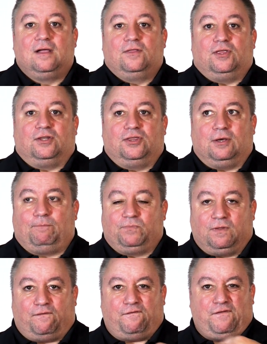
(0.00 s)

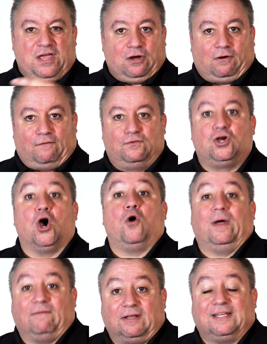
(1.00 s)
the fear of
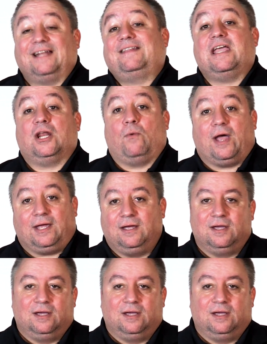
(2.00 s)
going, right? They got to take it away.